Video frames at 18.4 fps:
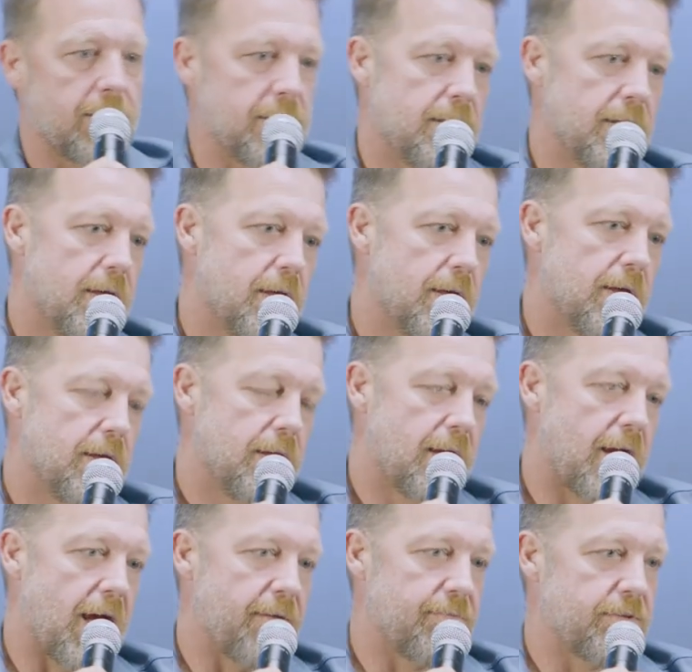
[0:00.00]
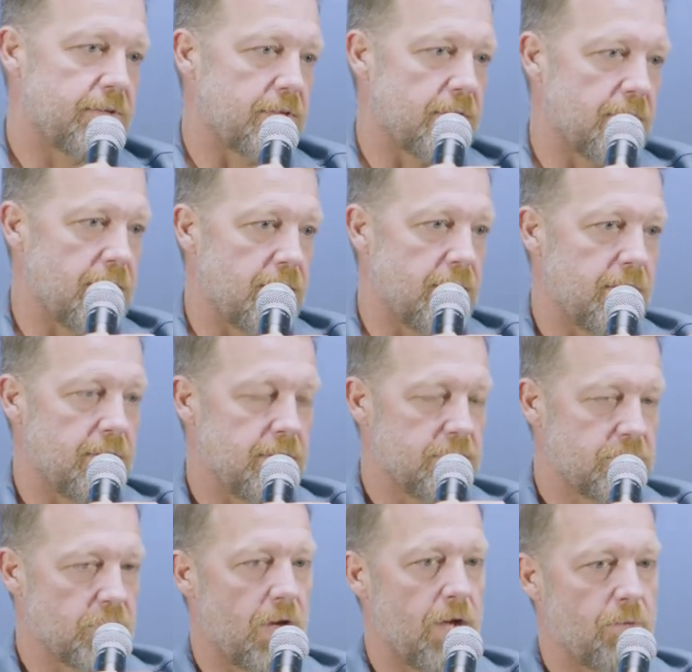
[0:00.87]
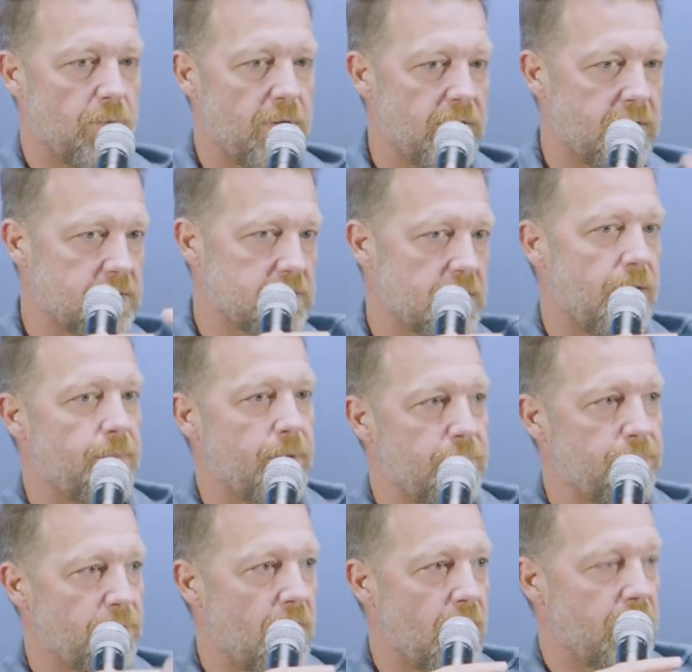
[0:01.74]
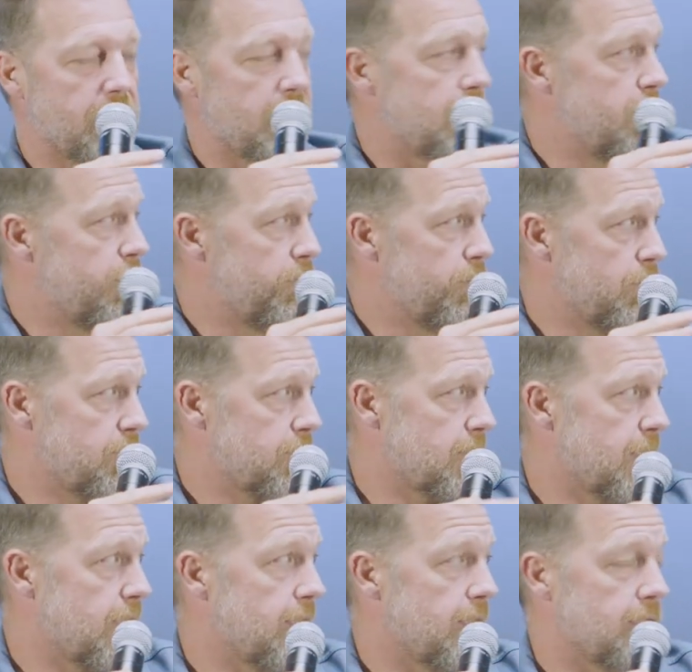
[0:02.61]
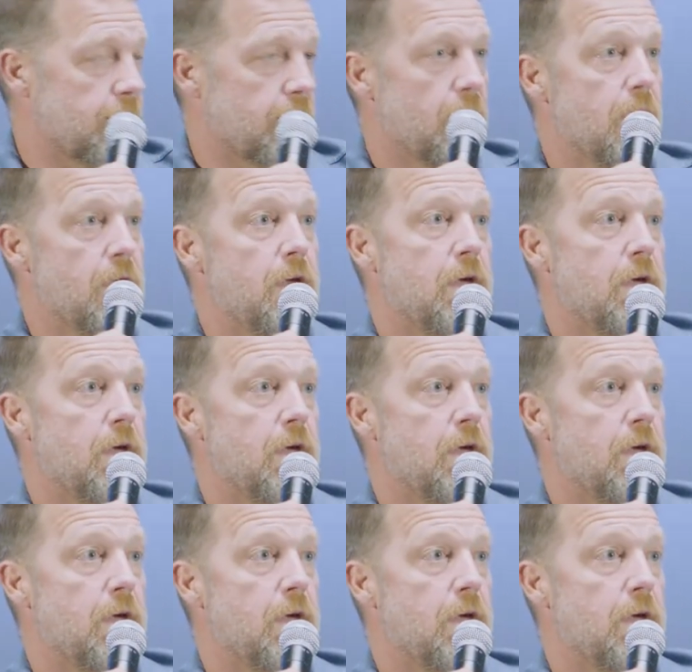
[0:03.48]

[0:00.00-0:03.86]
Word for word: And obviously John Wick, Atomic Blonde, he knew those things.